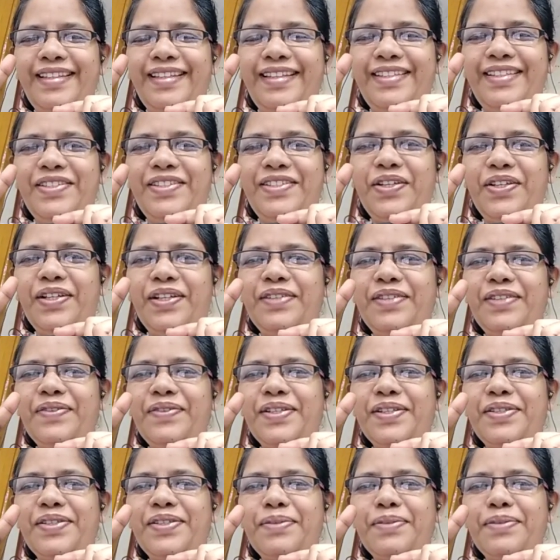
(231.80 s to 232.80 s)
Jaren
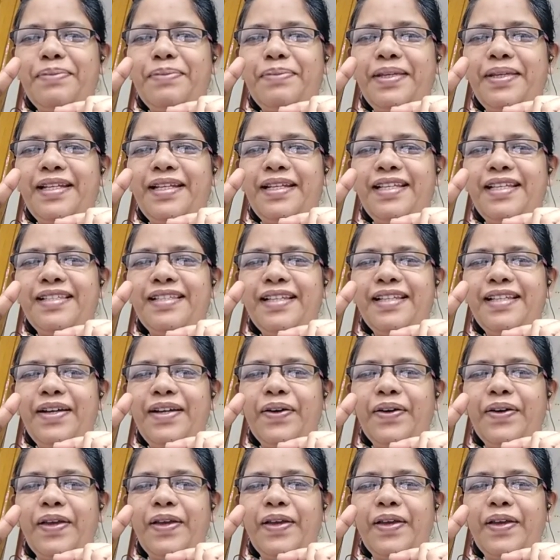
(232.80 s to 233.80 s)
wants to be a raiser. Okay.